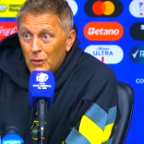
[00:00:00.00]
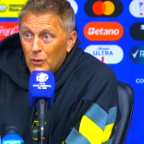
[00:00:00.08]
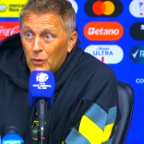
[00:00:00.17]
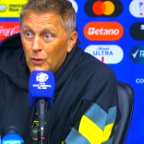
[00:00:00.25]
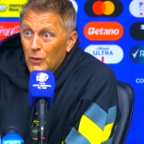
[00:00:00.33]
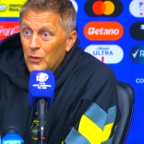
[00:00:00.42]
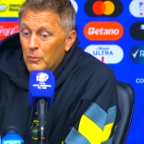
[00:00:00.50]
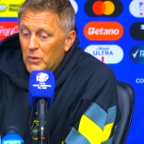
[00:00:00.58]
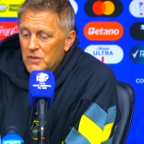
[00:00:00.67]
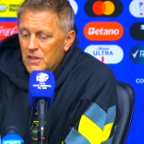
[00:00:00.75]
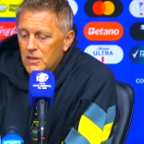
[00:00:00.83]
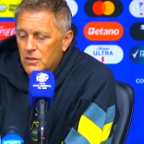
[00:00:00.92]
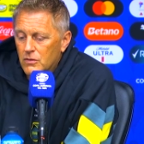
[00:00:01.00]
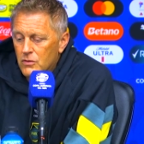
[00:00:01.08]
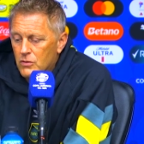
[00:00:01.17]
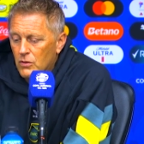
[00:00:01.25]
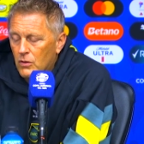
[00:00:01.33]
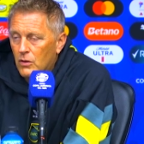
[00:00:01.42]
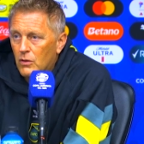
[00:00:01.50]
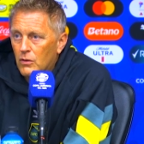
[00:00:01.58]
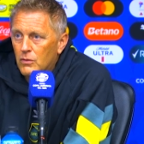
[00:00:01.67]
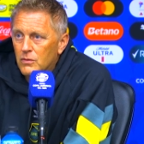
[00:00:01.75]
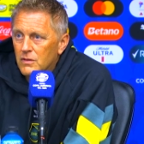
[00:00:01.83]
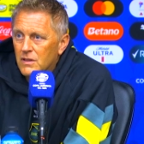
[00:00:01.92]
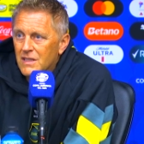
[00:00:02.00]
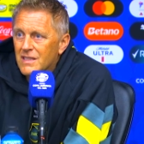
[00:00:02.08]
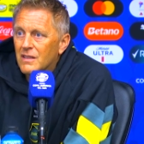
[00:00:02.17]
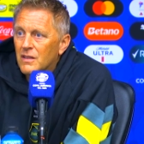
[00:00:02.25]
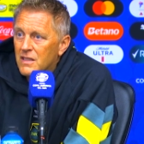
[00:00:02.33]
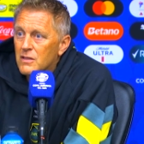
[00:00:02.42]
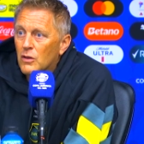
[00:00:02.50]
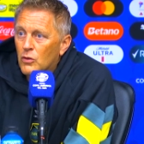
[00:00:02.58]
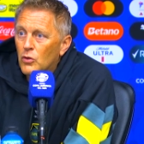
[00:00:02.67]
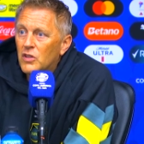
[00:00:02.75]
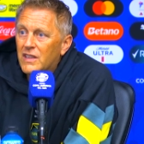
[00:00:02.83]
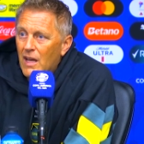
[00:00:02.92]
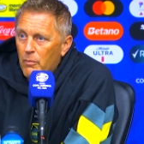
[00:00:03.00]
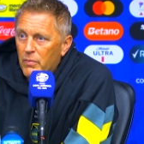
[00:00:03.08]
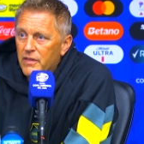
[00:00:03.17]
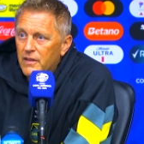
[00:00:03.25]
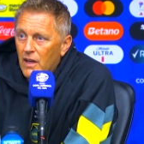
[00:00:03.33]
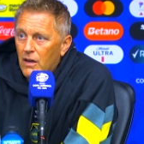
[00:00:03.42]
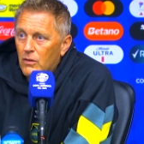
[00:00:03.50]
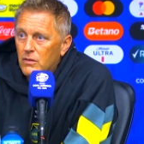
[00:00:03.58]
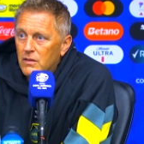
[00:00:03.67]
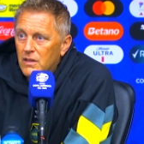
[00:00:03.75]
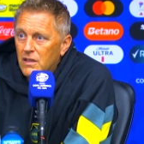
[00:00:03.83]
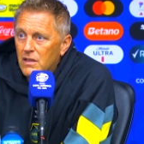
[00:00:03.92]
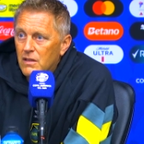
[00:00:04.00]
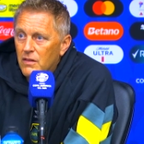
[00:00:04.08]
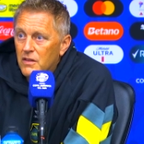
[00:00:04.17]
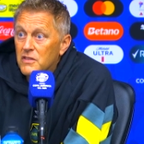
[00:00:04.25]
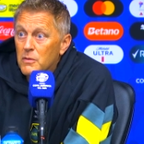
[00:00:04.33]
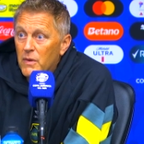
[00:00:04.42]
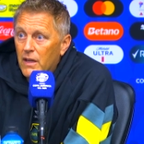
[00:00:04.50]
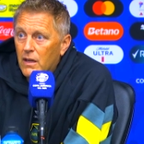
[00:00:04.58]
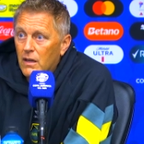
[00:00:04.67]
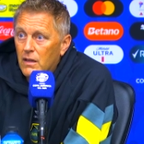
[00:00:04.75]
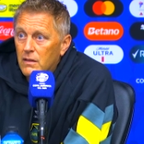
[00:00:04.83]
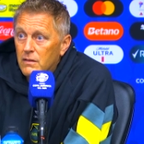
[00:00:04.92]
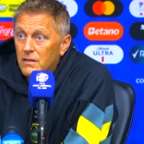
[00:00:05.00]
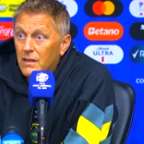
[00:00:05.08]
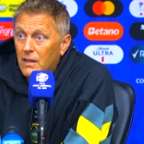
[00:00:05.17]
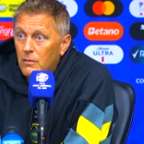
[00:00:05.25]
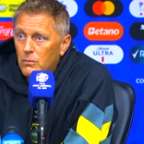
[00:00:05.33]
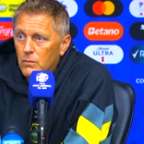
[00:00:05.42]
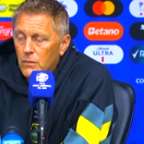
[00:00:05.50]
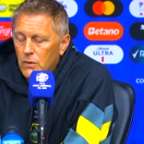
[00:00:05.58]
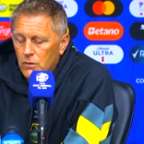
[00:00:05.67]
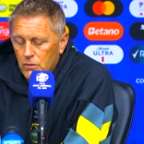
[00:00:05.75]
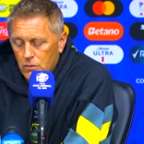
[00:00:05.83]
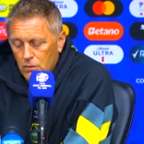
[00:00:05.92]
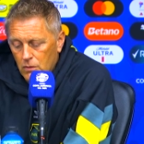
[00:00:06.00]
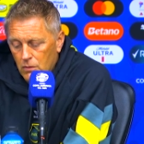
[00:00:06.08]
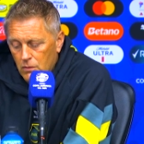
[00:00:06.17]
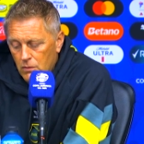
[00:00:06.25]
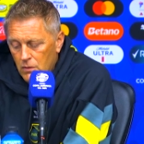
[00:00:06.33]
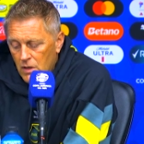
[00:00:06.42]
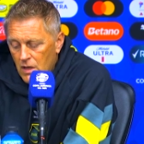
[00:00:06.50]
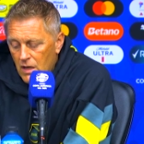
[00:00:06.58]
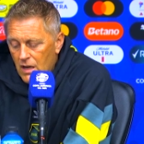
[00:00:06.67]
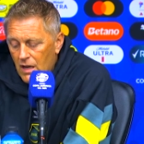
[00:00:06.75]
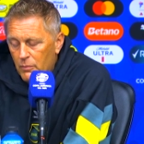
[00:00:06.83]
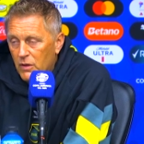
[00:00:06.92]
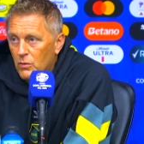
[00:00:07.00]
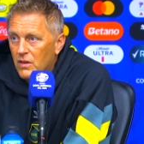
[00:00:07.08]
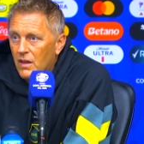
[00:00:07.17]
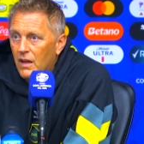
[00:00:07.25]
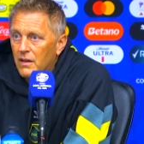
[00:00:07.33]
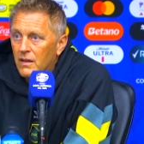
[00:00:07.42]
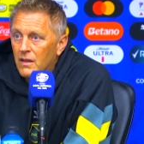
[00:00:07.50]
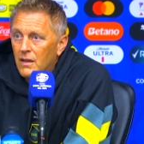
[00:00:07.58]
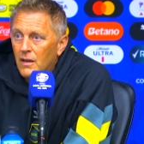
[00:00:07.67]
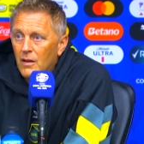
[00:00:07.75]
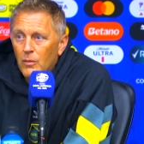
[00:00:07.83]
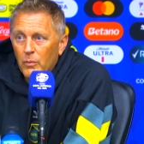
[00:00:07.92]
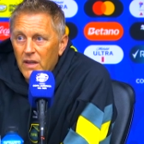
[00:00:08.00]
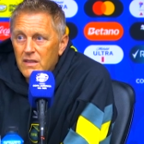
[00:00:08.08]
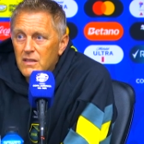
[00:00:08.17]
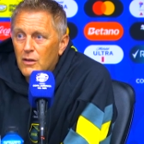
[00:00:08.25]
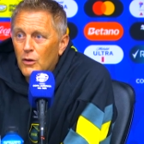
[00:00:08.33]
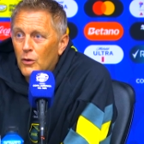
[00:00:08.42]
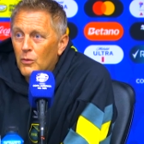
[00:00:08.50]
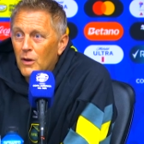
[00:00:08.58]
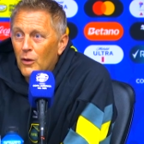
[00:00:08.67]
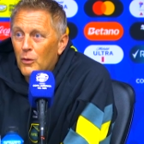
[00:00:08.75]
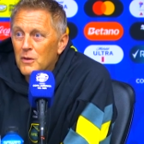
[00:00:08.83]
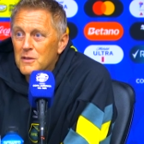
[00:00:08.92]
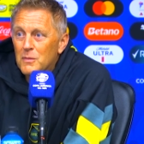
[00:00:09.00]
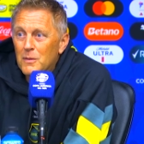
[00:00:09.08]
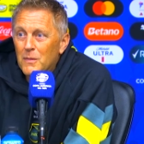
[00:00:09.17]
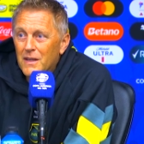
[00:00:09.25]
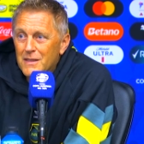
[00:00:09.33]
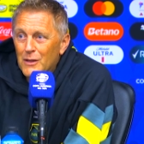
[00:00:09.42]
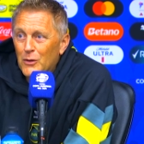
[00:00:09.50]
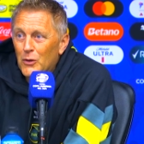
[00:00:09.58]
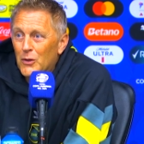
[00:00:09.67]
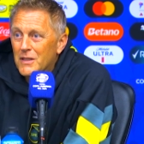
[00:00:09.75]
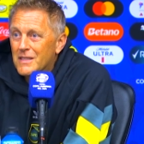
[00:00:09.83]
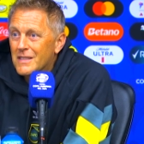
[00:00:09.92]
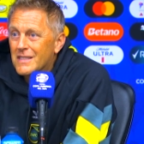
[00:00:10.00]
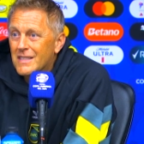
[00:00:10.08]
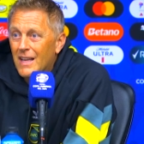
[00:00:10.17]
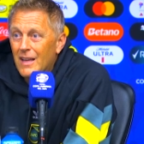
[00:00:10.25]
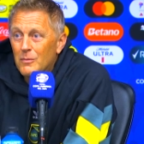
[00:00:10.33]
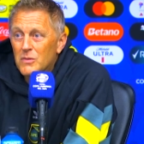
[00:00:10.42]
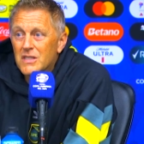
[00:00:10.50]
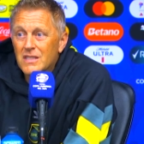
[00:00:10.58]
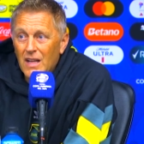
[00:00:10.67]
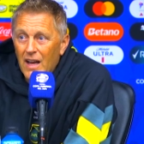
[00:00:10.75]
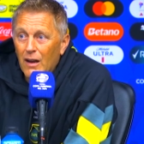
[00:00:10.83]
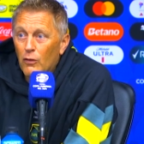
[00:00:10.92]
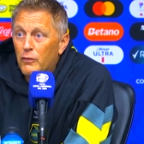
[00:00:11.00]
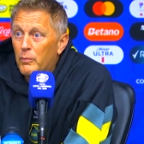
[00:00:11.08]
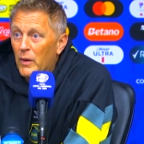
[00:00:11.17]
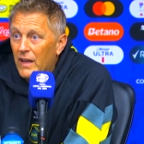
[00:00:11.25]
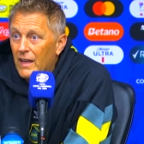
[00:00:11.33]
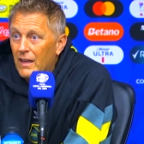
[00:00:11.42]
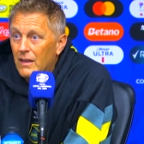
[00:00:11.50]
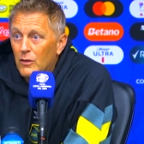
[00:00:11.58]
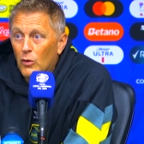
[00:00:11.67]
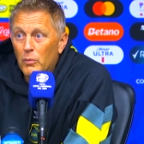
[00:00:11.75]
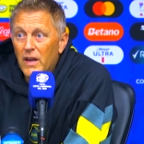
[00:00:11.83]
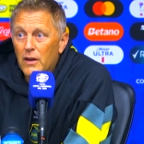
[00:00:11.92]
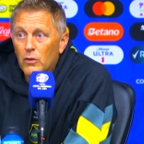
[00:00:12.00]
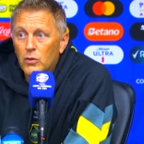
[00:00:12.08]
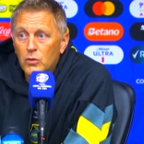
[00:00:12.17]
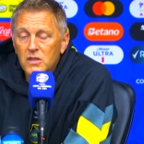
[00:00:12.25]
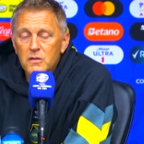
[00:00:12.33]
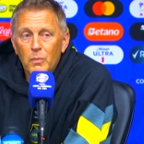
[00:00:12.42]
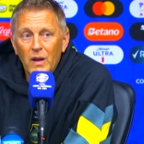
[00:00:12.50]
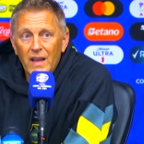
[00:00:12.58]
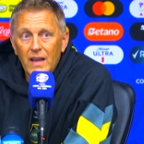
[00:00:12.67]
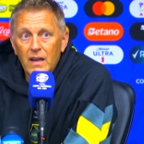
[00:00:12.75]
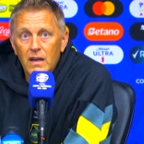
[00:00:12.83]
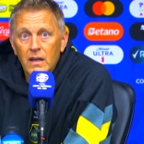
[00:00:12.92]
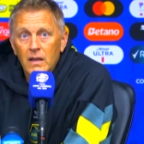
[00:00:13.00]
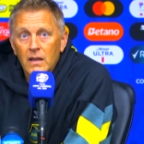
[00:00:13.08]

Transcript: all the positions. So there's a, there's a good depth now in the Jamaica team. So happy with that. Mexico will always be Mexico. It's the same style of play, no matter who is playing.